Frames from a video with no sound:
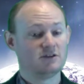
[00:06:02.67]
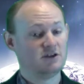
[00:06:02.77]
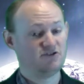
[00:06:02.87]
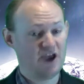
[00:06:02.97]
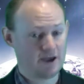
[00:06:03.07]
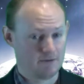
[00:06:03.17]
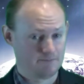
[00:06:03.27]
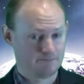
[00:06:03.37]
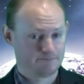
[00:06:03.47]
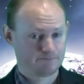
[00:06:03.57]
to Jacob.
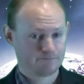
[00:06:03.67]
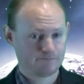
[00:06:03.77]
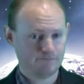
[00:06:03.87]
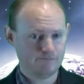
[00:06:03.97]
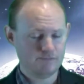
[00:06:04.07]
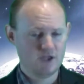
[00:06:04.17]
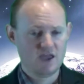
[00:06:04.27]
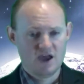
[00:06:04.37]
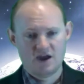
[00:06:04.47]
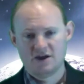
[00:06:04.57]

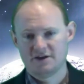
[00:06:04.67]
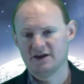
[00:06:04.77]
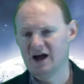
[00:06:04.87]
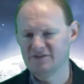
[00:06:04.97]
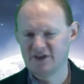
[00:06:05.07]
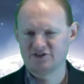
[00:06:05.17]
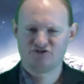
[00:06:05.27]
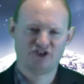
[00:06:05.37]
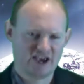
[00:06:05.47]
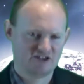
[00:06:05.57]
God then
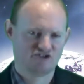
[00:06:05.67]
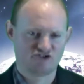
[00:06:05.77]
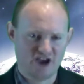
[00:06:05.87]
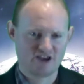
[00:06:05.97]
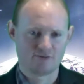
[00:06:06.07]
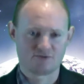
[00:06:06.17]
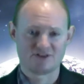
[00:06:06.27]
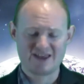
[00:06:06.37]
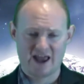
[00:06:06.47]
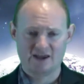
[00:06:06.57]
changed Jacob's
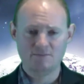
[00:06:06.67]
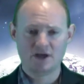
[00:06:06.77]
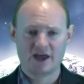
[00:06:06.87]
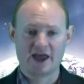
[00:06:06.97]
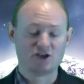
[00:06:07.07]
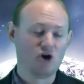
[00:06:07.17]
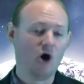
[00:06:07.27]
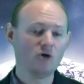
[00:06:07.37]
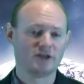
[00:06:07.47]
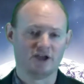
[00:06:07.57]
name and
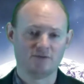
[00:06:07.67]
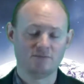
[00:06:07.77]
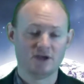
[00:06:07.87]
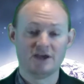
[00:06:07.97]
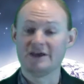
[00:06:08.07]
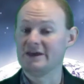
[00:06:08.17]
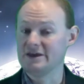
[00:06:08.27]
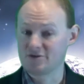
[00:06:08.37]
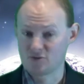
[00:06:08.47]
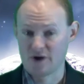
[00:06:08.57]
called him
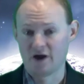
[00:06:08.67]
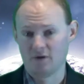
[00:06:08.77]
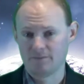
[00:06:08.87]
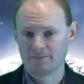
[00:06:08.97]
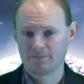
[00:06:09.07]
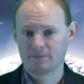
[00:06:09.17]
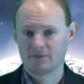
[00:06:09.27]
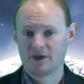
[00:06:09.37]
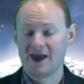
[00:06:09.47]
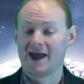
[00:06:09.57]
Israel.
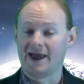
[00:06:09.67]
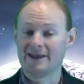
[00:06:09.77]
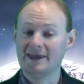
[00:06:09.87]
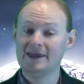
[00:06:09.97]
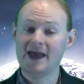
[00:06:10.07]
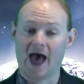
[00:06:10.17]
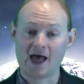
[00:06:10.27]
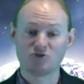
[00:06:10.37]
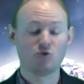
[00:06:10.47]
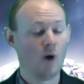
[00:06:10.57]
And he
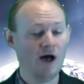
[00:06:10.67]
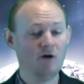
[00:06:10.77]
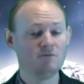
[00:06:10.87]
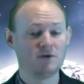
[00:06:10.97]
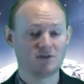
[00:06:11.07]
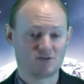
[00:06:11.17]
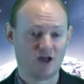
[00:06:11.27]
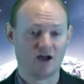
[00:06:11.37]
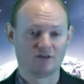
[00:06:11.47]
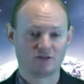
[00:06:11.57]
had twelve
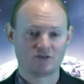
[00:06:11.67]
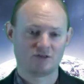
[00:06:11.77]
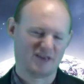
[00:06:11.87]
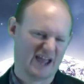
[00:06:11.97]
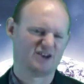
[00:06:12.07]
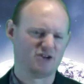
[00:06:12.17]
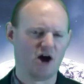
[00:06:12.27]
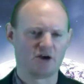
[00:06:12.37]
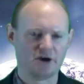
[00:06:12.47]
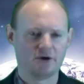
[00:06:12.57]
sons and a
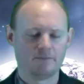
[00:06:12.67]
daughter.